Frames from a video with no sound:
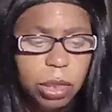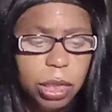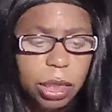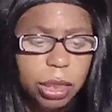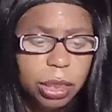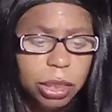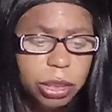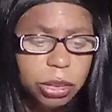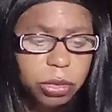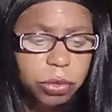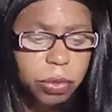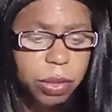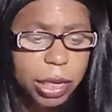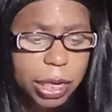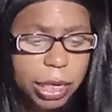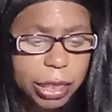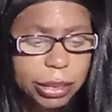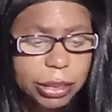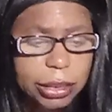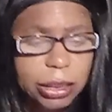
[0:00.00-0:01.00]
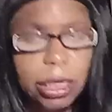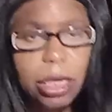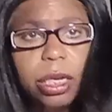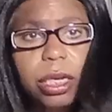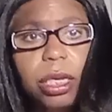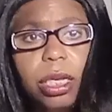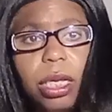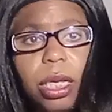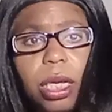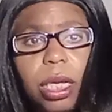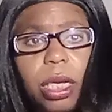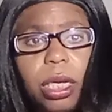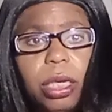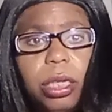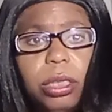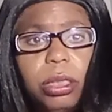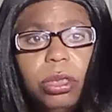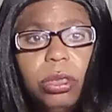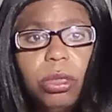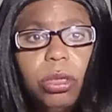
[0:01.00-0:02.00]
Israel has said,
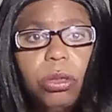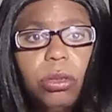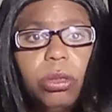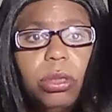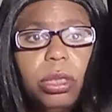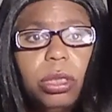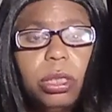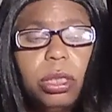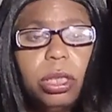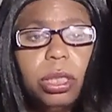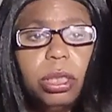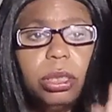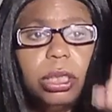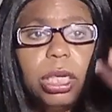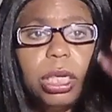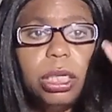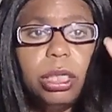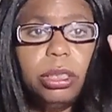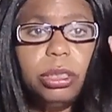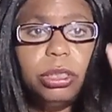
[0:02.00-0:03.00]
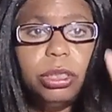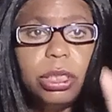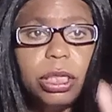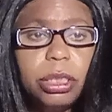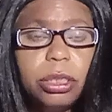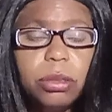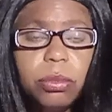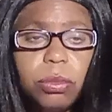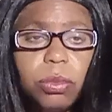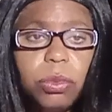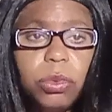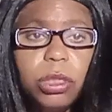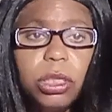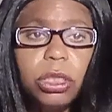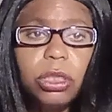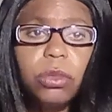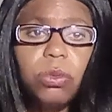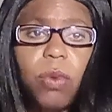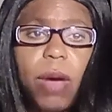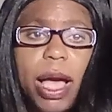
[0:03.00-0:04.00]
The Egyptians would have
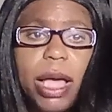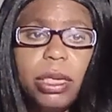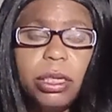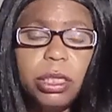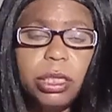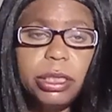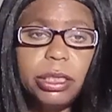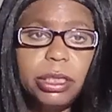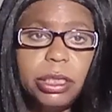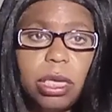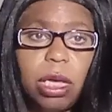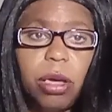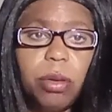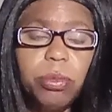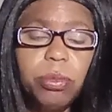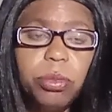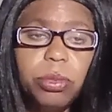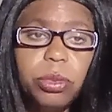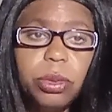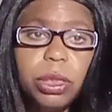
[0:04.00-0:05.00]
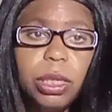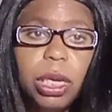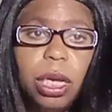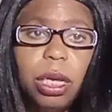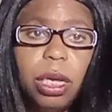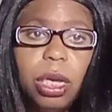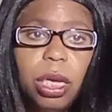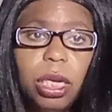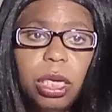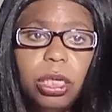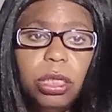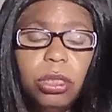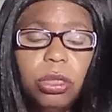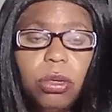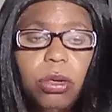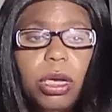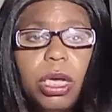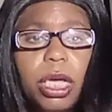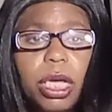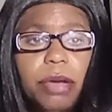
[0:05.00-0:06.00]
swallowed us up.
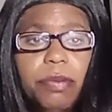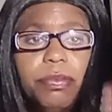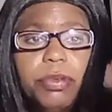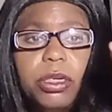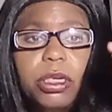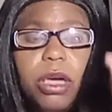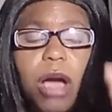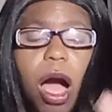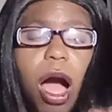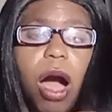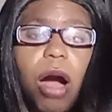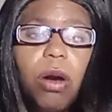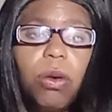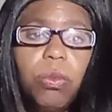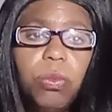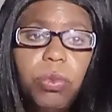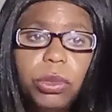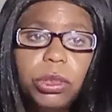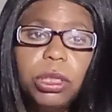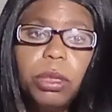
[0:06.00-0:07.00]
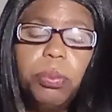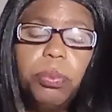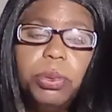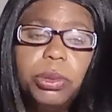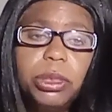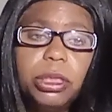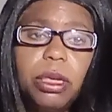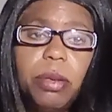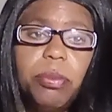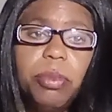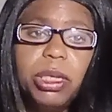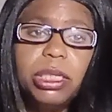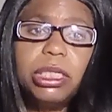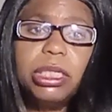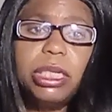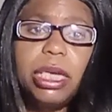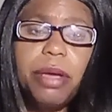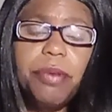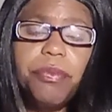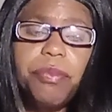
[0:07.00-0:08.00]
If God wouldn't have put them under
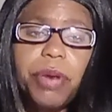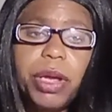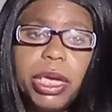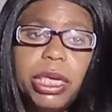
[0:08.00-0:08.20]
that Red